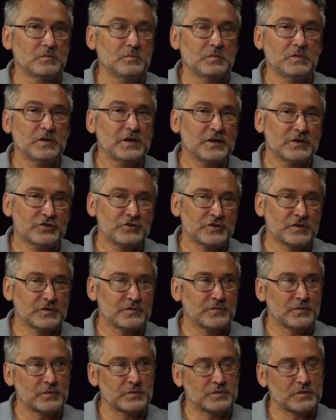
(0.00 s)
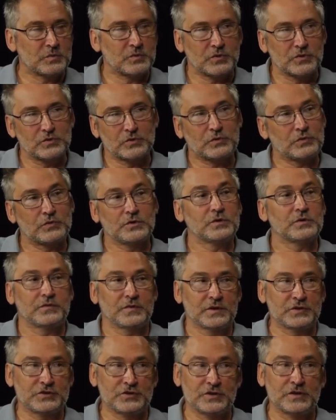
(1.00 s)
dangerous from the point of view of
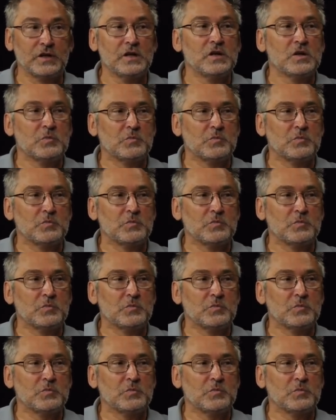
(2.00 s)
infection,